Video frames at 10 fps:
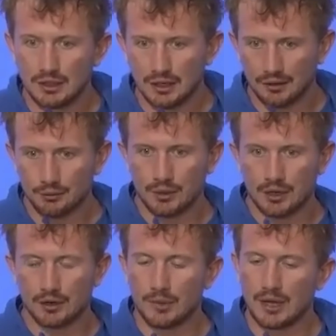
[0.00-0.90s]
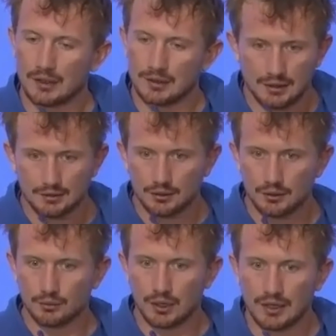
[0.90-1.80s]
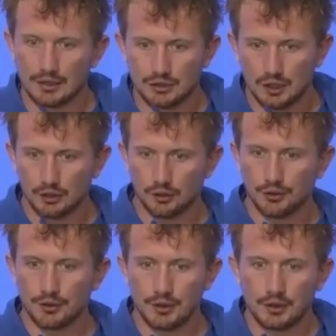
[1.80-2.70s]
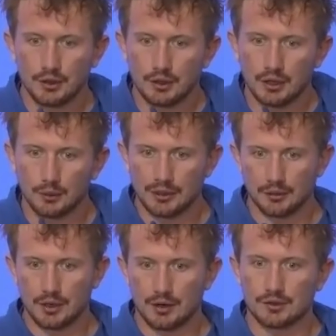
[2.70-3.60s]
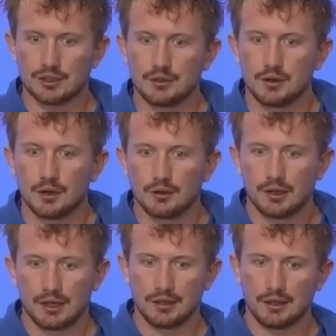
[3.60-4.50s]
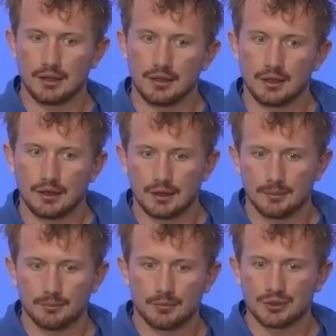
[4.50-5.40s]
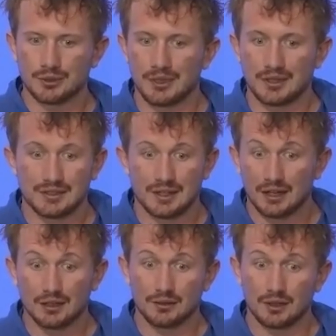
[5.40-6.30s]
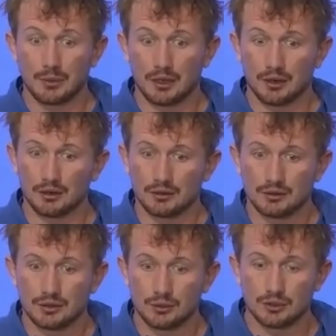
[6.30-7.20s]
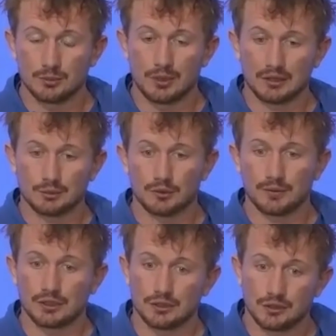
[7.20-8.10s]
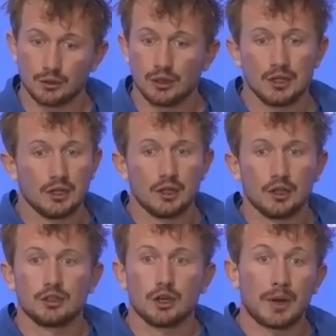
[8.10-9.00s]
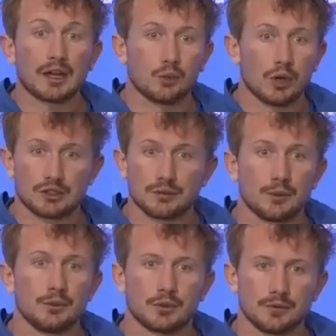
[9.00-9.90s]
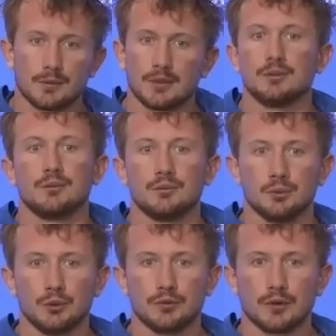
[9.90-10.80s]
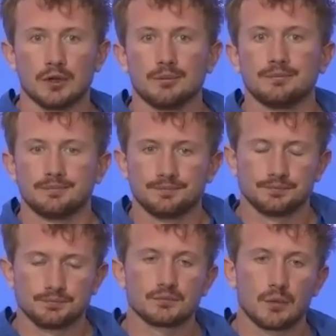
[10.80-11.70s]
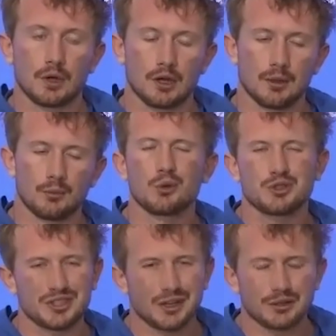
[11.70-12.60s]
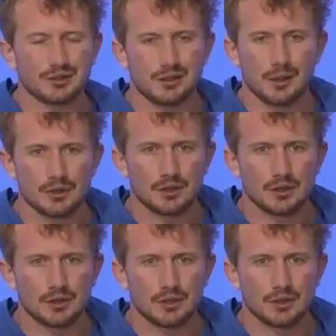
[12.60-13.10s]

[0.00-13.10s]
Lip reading: threw one out of the back of the end zone where I had Gerald when they were in cover zero. And then there are some things that I could have done better to make us more efficient. So go back, you watch the film, you learn from it, and you move on. What was your second question? I'm sorry.